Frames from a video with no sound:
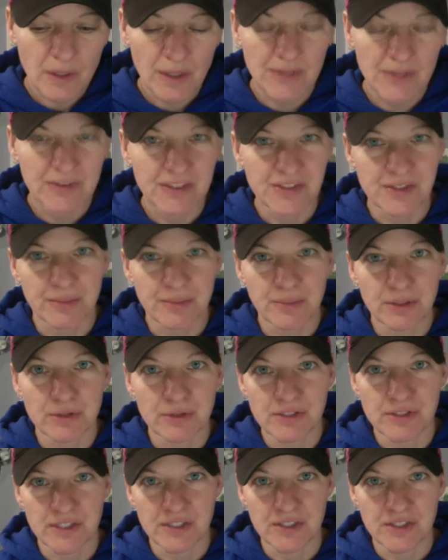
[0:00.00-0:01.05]
this immune
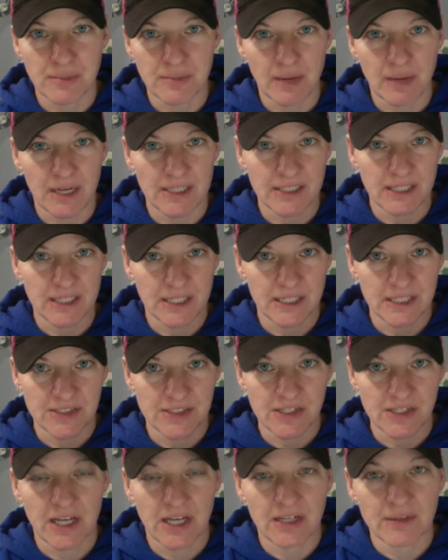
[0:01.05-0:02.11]
system idea, it's
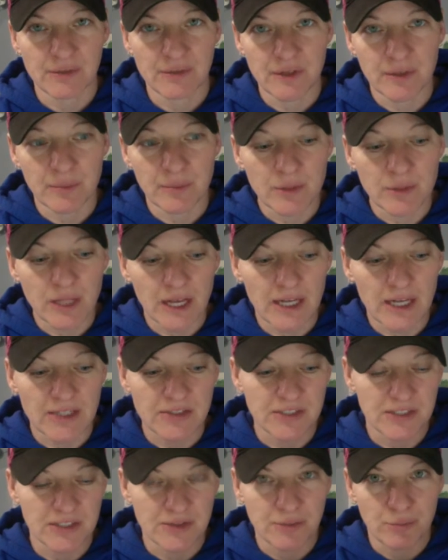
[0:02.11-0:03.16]
kind of complex,
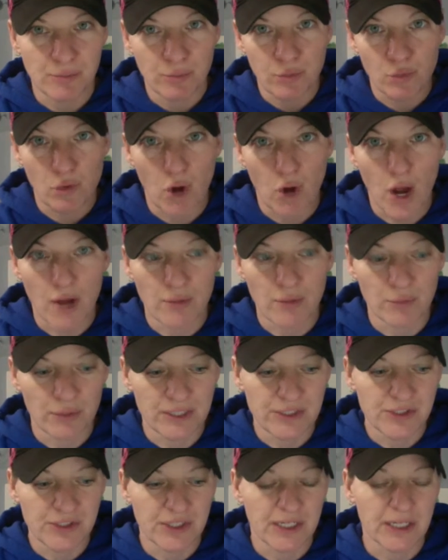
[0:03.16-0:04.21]
it's broad
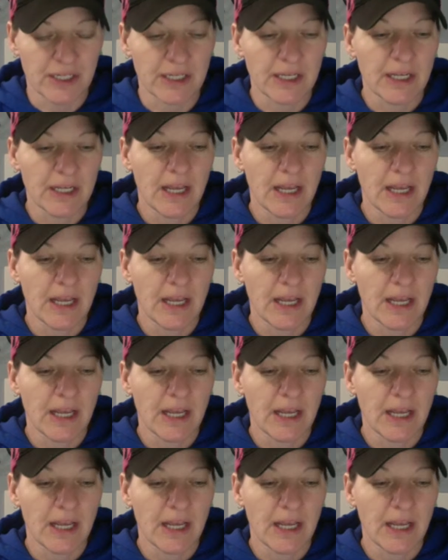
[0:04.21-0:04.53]
reaching,